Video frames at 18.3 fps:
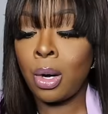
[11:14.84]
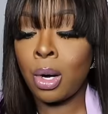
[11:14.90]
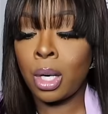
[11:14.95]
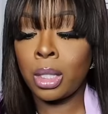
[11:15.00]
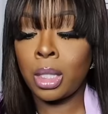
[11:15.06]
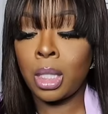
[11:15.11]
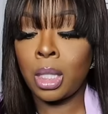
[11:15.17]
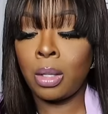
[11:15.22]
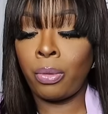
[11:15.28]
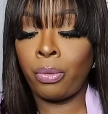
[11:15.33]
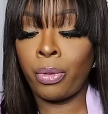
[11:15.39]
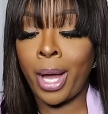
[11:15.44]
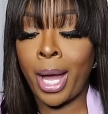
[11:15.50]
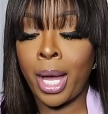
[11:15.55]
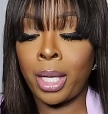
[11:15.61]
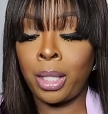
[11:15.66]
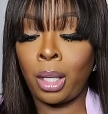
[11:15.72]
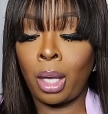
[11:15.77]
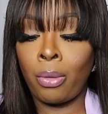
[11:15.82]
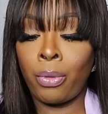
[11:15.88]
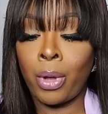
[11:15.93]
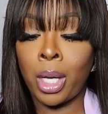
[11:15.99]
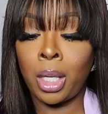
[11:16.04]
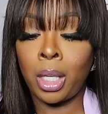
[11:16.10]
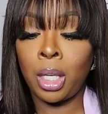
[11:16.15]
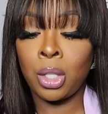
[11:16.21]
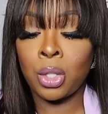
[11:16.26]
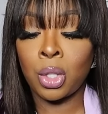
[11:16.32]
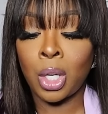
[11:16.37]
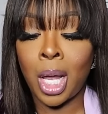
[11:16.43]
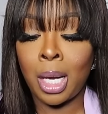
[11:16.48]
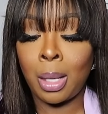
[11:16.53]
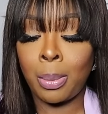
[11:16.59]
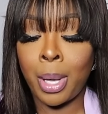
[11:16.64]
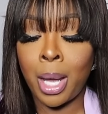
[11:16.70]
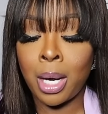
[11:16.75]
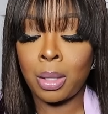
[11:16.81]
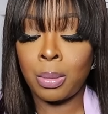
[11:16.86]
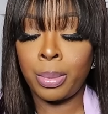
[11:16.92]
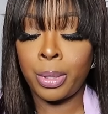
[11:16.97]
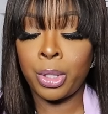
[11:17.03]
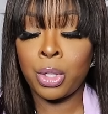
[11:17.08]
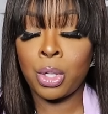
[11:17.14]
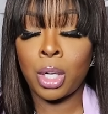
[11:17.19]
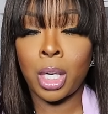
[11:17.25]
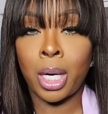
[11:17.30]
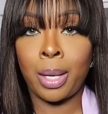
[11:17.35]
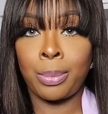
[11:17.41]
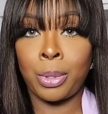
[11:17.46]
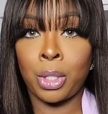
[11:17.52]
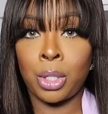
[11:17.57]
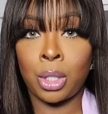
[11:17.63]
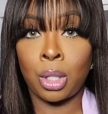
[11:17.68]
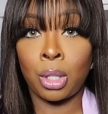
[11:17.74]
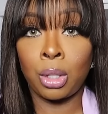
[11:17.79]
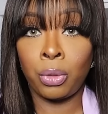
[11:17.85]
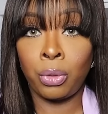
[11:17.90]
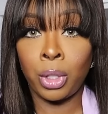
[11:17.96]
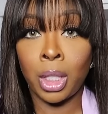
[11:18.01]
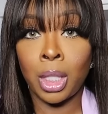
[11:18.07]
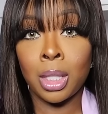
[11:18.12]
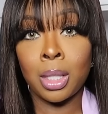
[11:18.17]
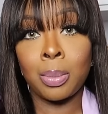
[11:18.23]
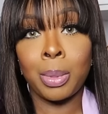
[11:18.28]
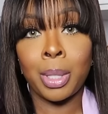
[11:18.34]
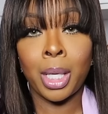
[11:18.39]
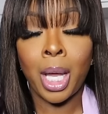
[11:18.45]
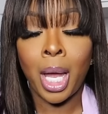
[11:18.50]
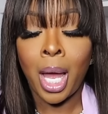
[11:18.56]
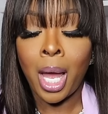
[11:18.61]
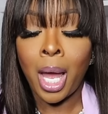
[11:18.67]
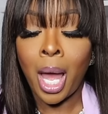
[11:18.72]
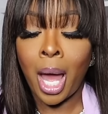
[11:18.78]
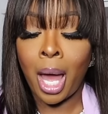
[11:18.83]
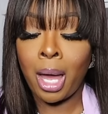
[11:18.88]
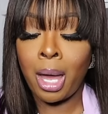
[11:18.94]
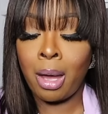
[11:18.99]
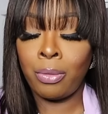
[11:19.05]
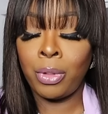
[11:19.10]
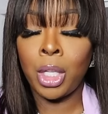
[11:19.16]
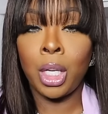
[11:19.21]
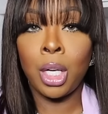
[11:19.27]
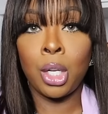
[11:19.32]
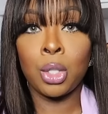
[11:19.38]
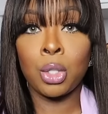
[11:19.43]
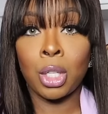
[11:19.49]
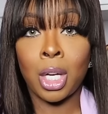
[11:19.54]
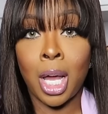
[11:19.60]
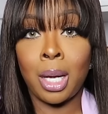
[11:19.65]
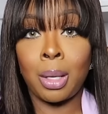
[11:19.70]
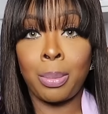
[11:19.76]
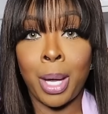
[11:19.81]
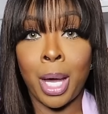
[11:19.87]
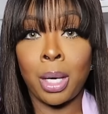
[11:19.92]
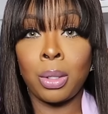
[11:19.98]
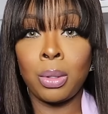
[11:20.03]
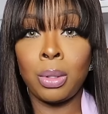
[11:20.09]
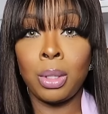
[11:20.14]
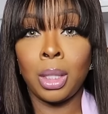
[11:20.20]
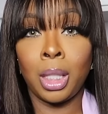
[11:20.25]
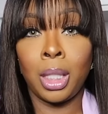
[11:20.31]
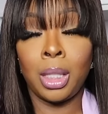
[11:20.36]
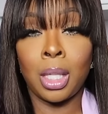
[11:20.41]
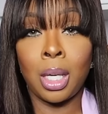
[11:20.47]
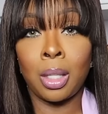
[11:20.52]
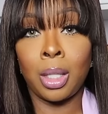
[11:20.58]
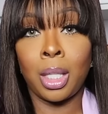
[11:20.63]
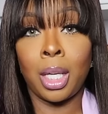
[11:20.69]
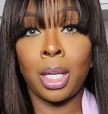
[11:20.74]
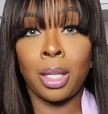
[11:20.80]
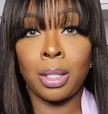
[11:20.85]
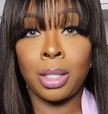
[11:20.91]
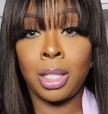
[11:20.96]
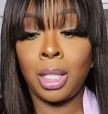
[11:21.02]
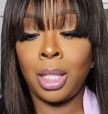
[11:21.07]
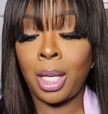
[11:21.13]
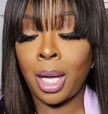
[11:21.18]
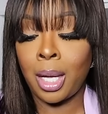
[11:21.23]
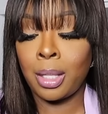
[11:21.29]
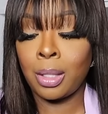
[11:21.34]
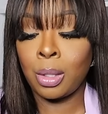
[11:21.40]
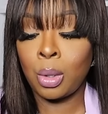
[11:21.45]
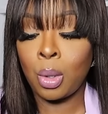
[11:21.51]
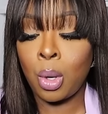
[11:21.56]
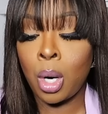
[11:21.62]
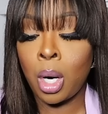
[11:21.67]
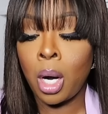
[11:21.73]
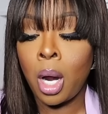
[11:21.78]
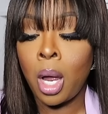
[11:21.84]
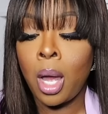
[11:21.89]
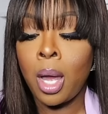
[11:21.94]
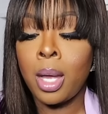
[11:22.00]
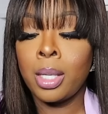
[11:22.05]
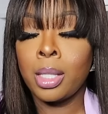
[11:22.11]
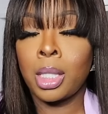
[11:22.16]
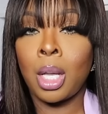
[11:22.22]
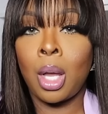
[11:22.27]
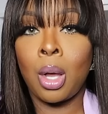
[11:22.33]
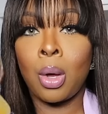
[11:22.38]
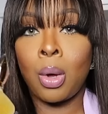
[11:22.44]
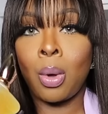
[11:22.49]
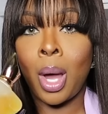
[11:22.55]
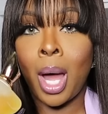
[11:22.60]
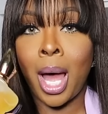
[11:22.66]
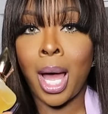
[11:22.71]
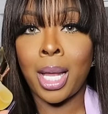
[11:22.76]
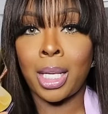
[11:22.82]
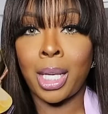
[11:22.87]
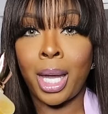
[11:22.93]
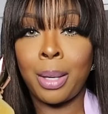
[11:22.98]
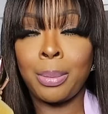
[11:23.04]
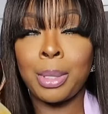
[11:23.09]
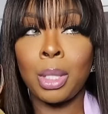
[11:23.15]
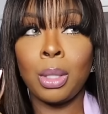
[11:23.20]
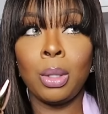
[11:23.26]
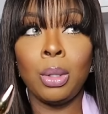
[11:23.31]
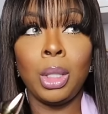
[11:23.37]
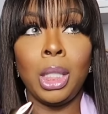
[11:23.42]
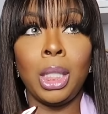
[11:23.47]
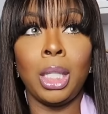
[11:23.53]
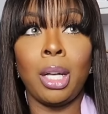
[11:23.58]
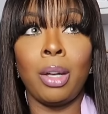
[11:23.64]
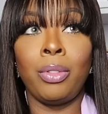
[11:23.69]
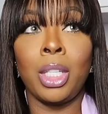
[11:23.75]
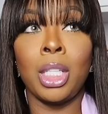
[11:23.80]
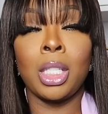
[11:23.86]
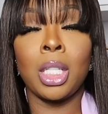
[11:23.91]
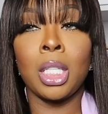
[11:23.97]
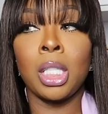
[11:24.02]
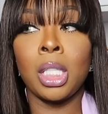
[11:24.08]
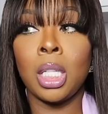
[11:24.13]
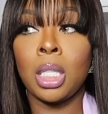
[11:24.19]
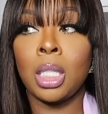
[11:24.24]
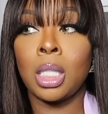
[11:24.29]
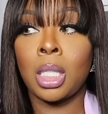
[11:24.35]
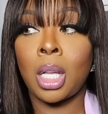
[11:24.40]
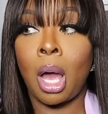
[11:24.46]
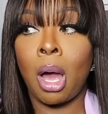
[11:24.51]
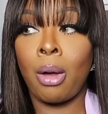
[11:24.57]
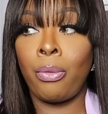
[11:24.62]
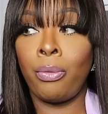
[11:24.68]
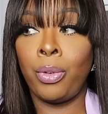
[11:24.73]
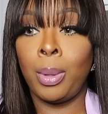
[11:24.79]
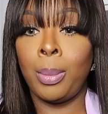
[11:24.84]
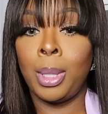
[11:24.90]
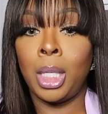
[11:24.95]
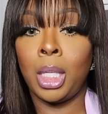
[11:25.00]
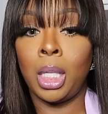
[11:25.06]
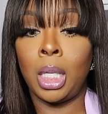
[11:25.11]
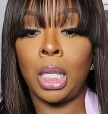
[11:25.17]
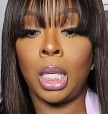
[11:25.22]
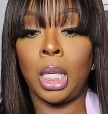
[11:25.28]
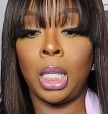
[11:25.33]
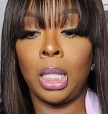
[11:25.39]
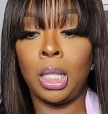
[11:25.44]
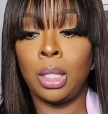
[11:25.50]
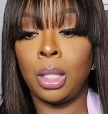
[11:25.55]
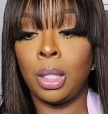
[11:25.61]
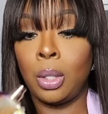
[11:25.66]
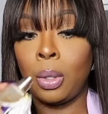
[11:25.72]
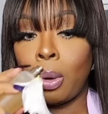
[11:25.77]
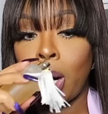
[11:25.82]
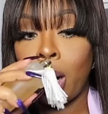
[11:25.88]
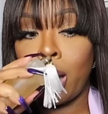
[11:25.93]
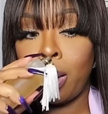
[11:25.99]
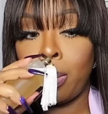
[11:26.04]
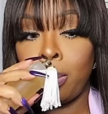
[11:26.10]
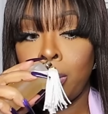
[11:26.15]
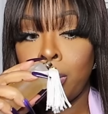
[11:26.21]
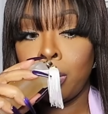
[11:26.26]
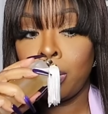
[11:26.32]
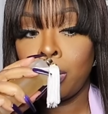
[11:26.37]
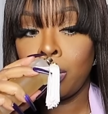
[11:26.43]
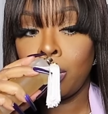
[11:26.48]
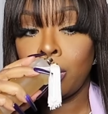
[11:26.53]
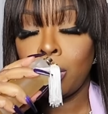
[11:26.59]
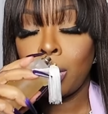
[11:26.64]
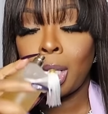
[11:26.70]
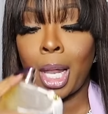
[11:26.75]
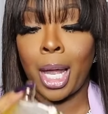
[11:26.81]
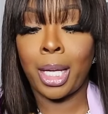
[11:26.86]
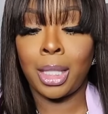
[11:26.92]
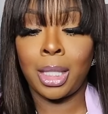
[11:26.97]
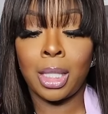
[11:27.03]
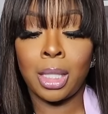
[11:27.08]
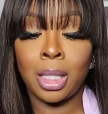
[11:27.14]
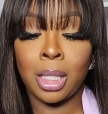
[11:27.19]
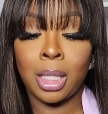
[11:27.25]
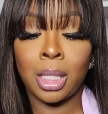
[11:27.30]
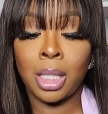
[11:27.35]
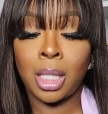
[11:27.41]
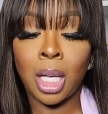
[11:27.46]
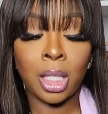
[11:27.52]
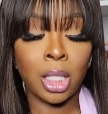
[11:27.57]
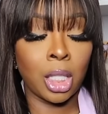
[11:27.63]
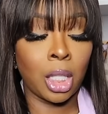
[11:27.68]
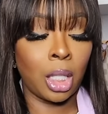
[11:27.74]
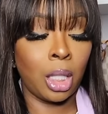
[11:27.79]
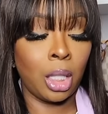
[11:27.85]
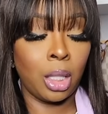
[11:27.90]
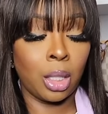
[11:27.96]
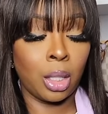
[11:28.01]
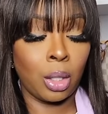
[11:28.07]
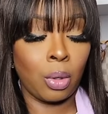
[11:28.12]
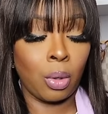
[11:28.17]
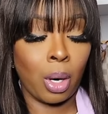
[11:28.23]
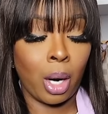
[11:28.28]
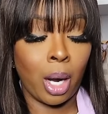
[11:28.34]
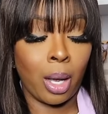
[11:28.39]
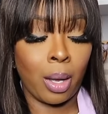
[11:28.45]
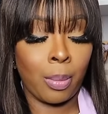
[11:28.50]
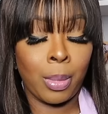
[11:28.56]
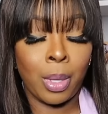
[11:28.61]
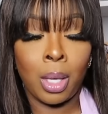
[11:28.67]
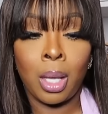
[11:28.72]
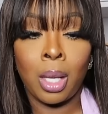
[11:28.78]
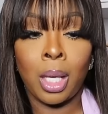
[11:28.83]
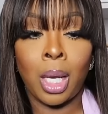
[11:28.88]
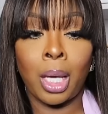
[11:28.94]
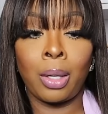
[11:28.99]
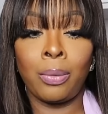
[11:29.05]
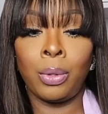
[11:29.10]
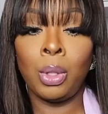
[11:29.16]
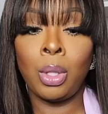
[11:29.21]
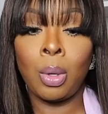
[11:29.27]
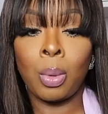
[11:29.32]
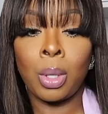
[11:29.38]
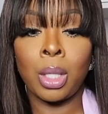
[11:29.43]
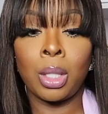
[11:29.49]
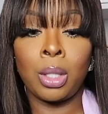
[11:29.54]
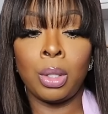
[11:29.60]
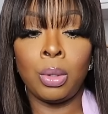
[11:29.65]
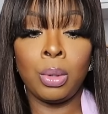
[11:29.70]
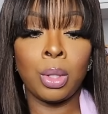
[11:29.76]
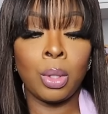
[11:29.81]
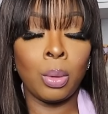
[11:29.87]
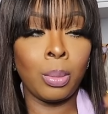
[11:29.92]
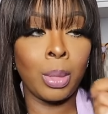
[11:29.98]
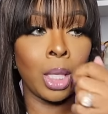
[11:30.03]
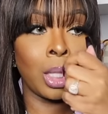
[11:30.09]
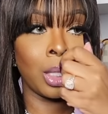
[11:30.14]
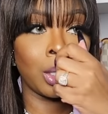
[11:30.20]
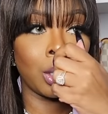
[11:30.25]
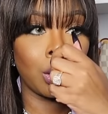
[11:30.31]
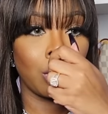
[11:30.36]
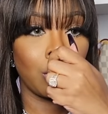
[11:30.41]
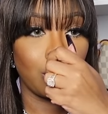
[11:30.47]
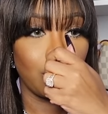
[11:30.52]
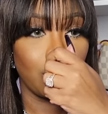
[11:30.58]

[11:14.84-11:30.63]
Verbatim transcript: of hard to find. You can find a $100 bottle, but you're going to have to search for this. But I have the $100 bottle linked on the LTK store. So I absolutely love this. It's just soft, feminine, and an easy grab. Like, this is such an easy grab. Like, if you don't want to do too much,